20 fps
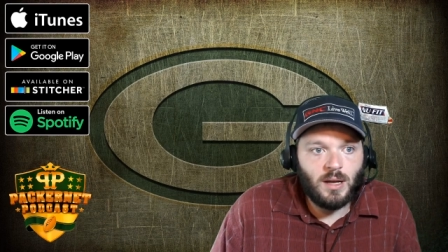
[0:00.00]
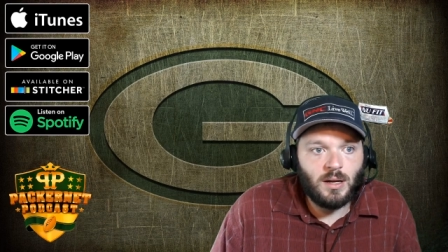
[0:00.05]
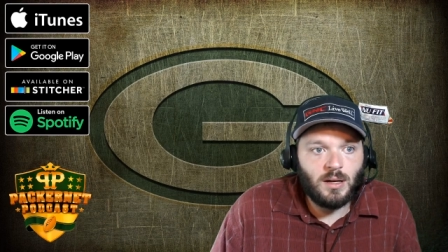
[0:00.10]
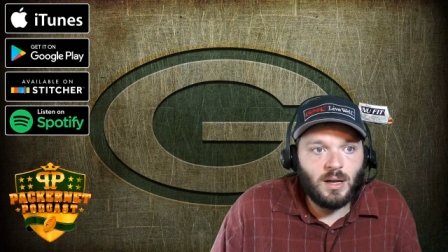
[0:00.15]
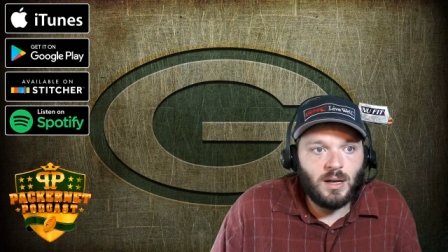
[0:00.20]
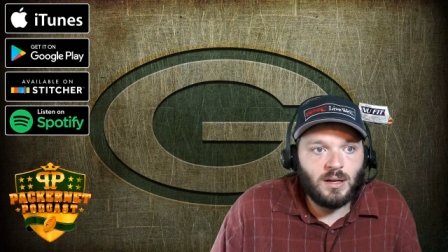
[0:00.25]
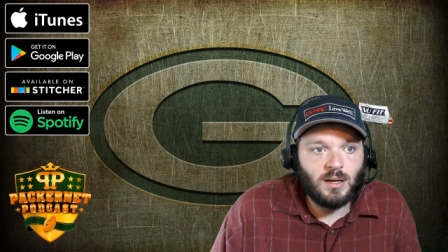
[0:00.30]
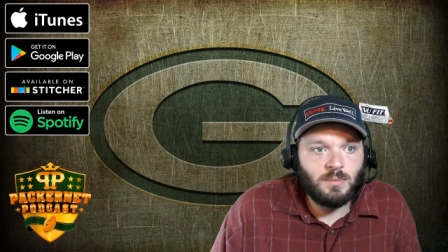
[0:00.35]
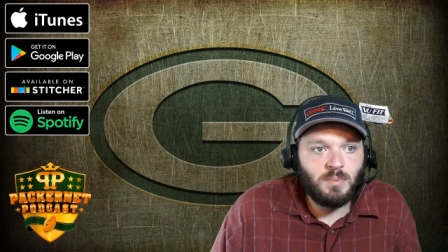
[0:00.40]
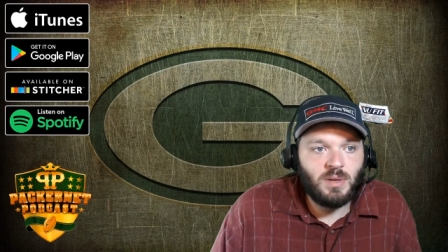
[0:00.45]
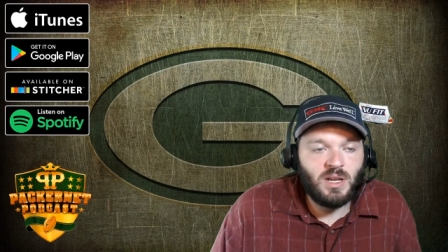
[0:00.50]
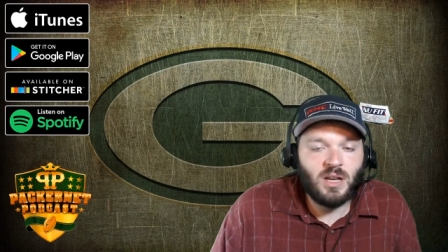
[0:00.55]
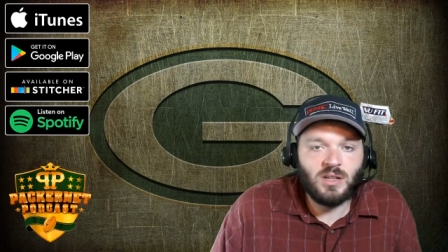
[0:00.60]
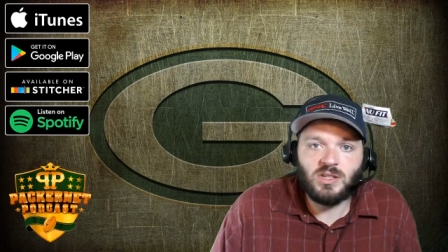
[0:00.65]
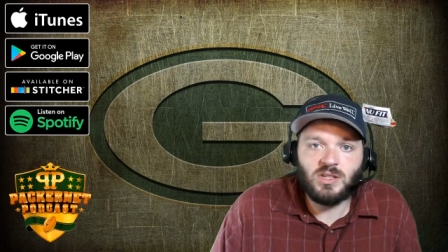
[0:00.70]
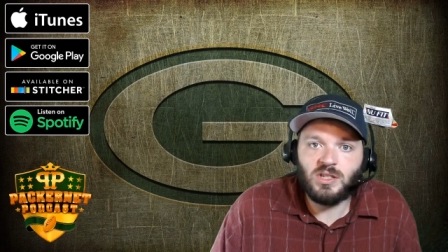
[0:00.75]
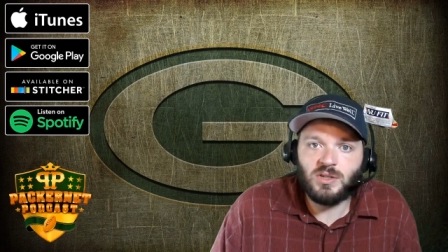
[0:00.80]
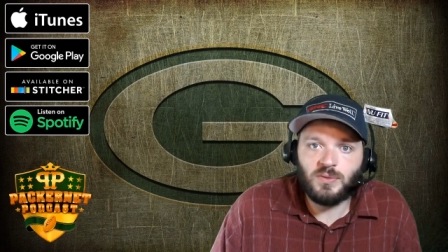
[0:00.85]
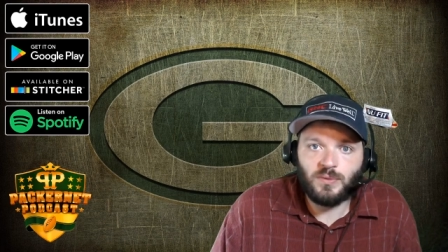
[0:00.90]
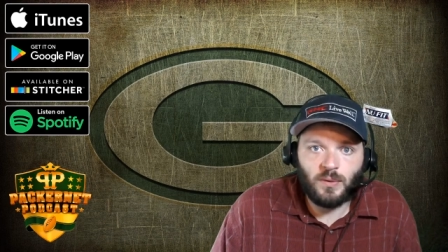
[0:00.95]
and, and
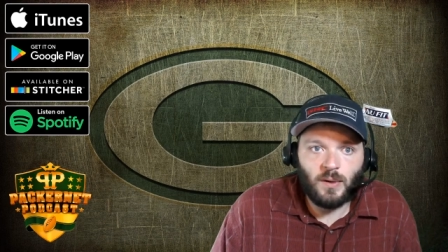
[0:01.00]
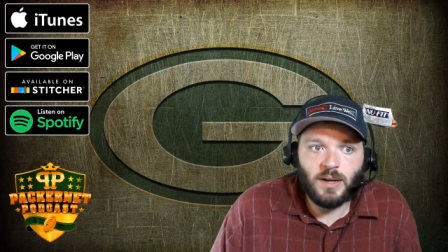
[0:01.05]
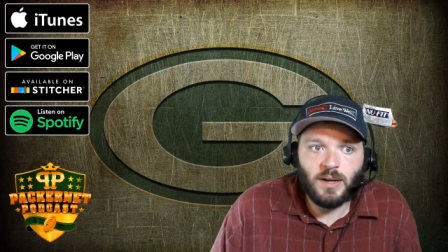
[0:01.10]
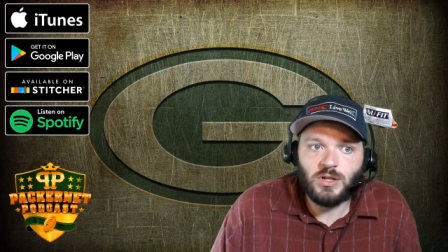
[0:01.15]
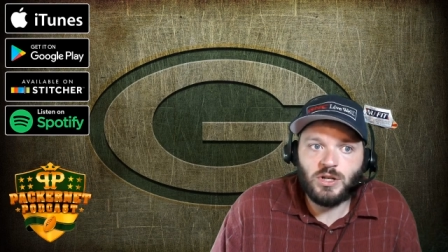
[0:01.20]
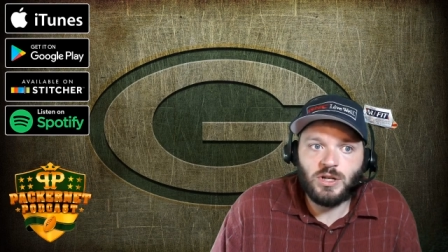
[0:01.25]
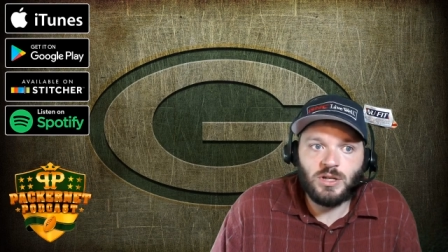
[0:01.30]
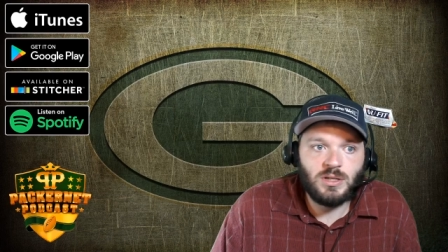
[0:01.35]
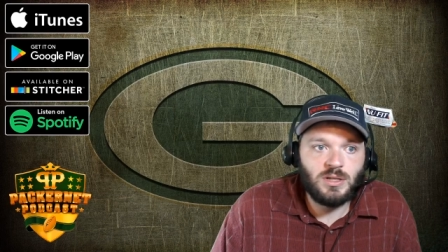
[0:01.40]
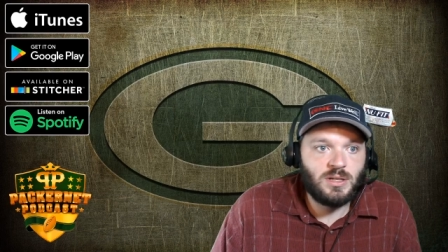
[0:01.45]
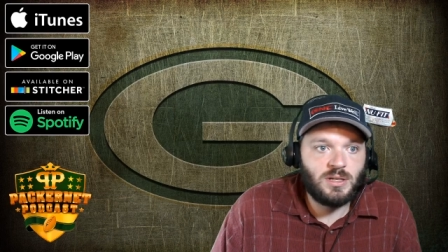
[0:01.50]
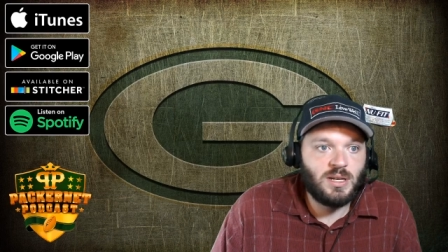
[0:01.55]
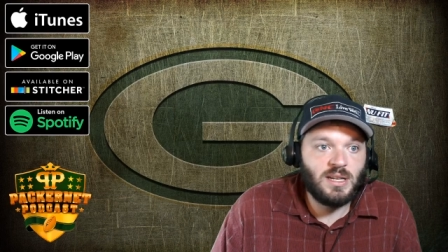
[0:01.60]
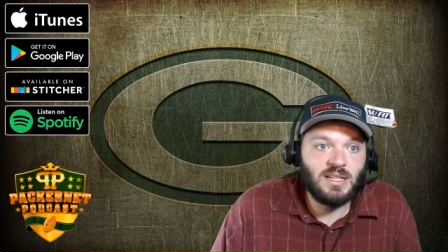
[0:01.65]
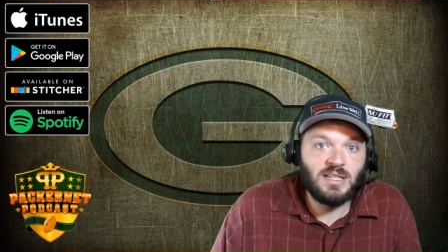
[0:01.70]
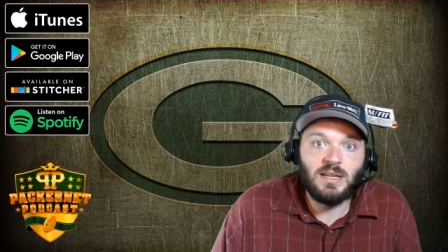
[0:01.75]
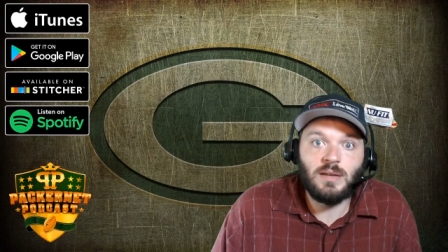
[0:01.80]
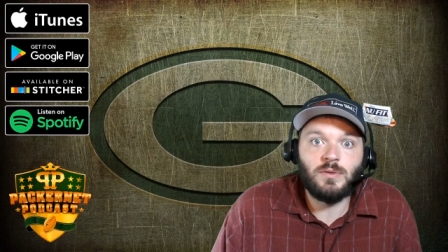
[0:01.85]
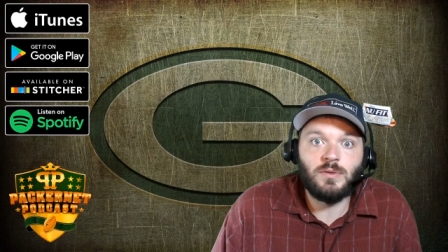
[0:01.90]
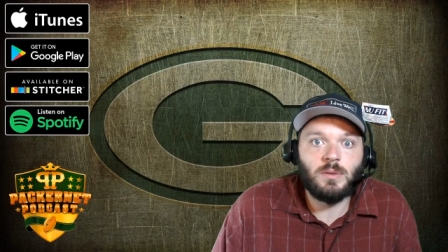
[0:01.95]
because he's fresh, he's,
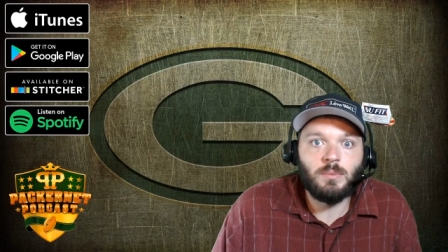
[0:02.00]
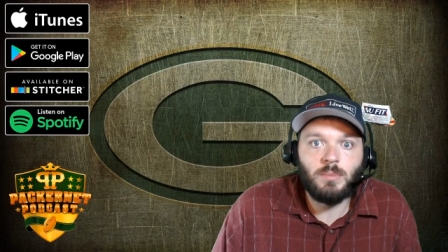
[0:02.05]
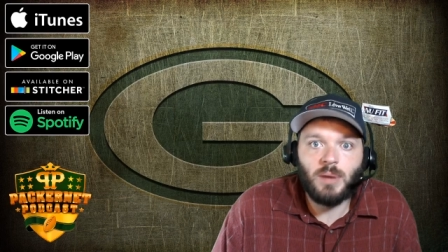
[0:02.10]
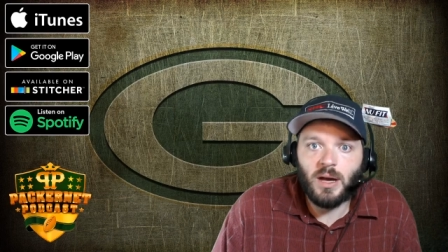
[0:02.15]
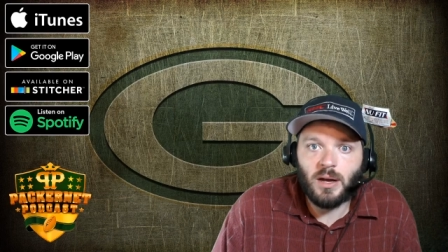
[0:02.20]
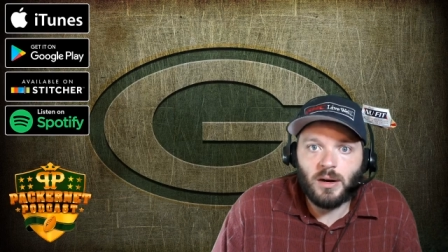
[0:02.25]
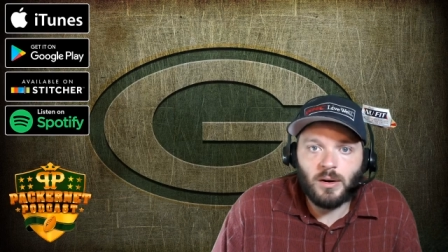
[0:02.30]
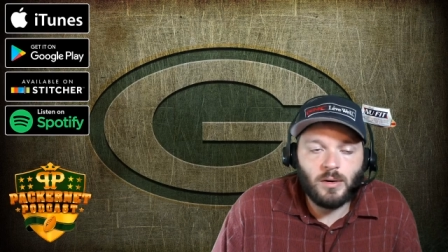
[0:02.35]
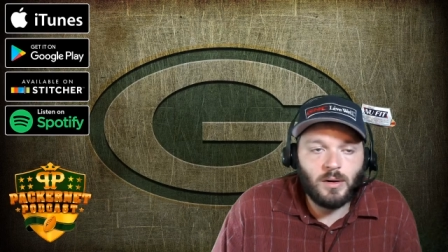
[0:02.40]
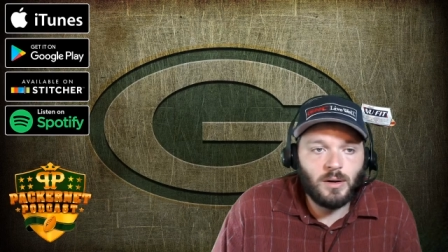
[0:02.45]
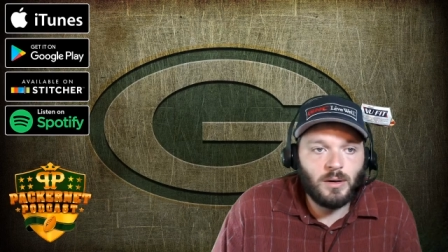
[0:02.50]
he's even better,